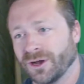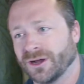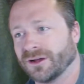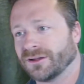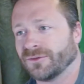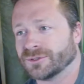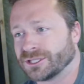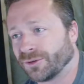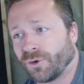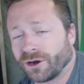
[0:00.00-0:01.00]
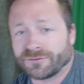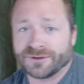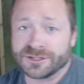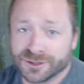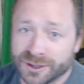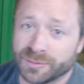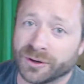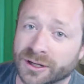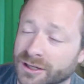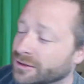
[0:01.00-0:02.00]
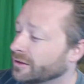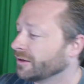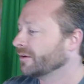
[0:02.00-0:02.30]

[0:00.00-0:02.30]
was it the water feature that you put in?